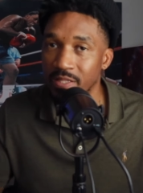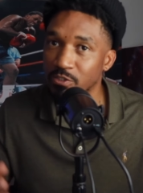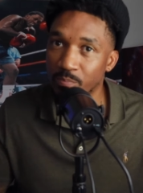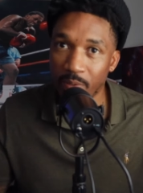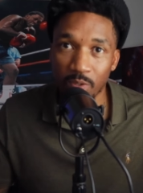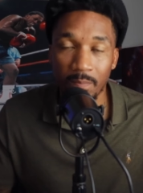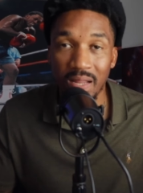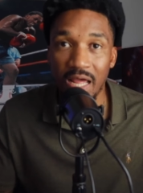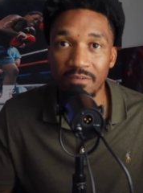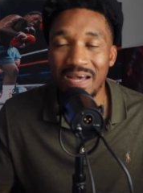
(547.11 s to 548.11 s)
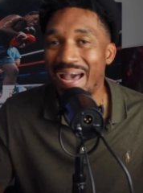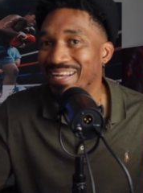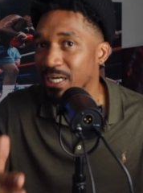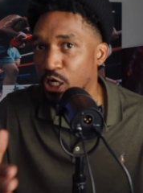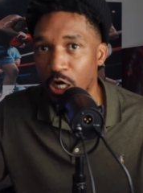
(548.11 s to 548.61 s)
There's some people in my life I
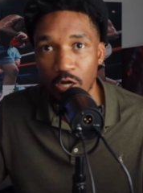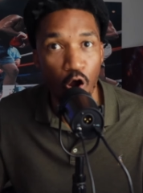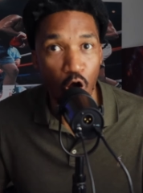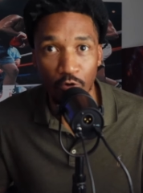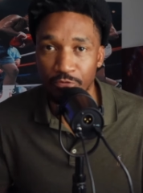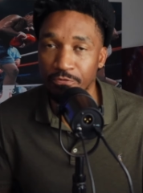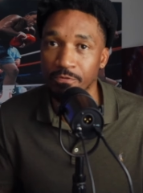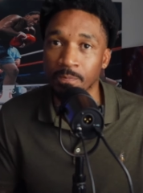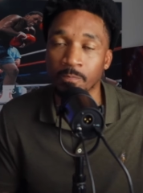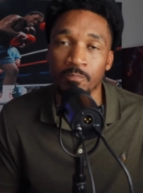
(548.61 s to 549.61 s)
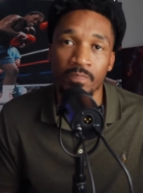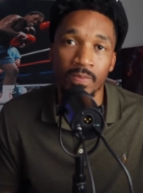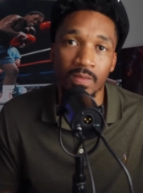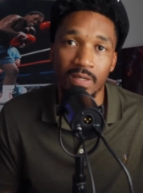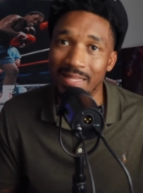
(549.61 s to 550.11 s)
had to cut off.
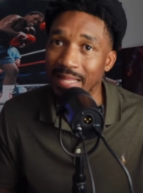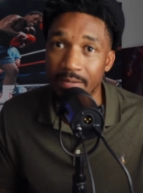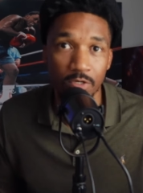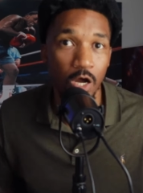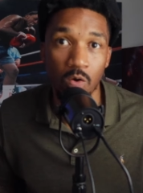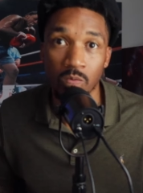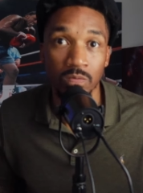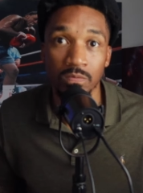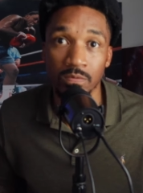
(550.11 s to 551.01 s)
I had to let them go.